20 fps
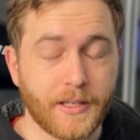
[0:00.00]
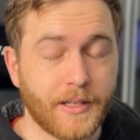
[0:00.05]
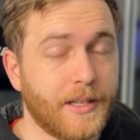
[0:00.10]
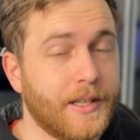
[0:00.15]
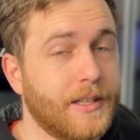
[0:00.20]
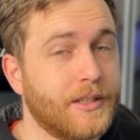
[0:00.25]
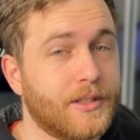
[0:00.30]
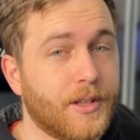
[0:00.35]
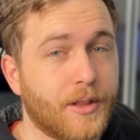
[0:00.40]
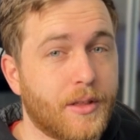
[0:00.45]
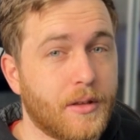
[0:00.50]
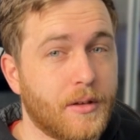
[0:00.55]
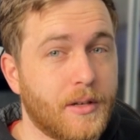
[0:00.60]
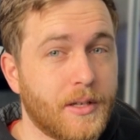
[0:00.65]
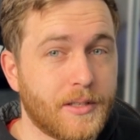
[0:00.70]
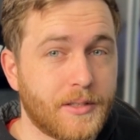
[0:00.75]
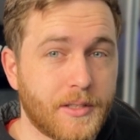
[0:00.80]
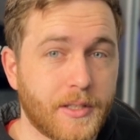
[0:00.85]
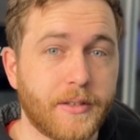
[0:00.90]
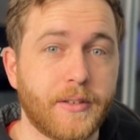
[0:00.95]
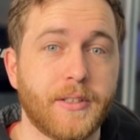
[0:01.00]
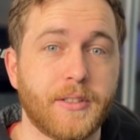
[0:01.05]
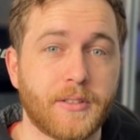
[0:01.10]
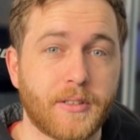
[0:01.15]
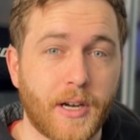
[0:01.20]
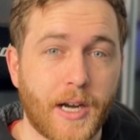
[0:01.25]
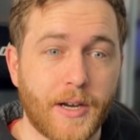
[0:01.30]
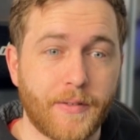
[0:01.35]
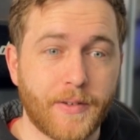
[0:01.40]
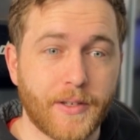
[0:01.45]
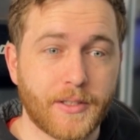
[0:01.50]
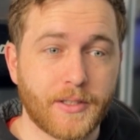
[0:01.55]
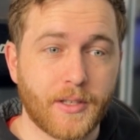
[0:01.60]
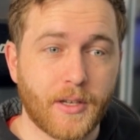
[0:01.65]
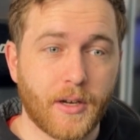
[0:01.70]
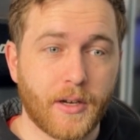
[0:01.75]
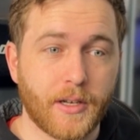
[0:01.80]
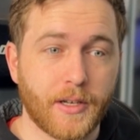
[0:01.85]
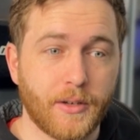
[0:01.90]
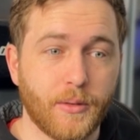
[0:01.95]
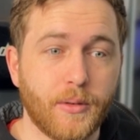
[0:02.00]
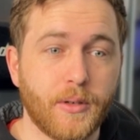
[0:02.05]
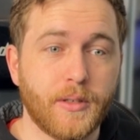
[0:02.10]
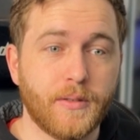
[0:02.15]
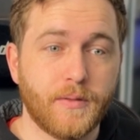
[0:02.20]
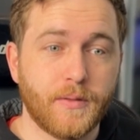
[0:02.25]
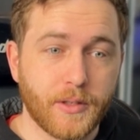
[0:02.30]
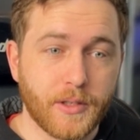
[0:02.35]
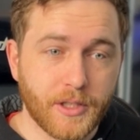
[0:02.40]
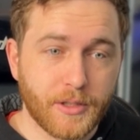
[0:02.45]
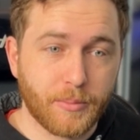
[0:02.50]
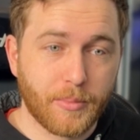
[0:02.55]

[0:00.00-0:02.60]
It needs a 30 series graphics card in order for this